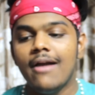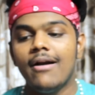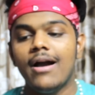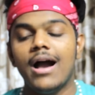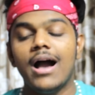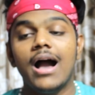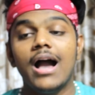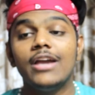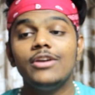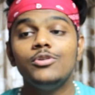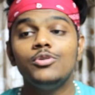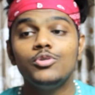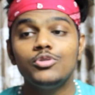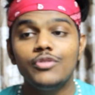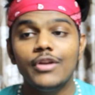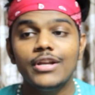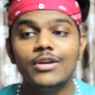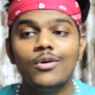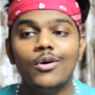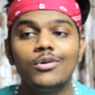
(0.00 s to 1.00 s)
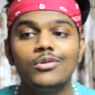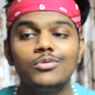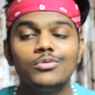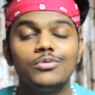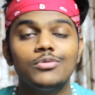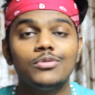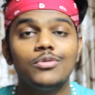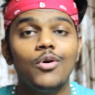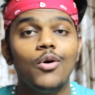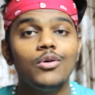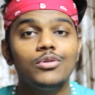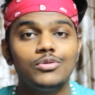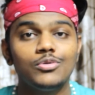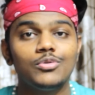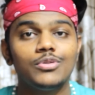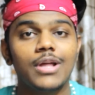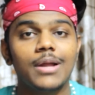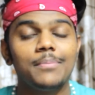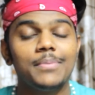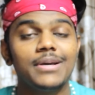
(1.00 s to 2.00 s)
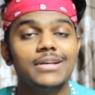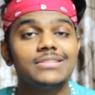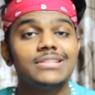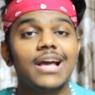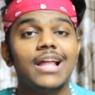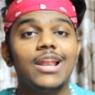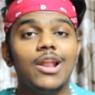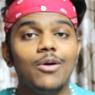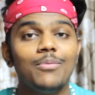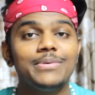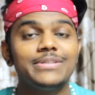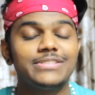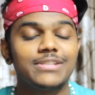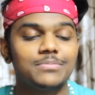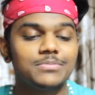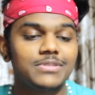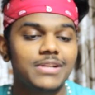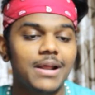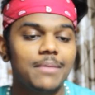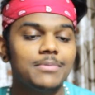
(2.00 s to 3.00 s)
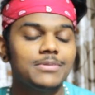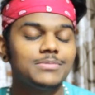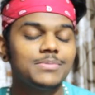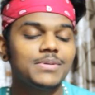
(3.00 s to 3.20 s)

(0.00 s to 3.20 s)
I usually go through that because I love my subscribers.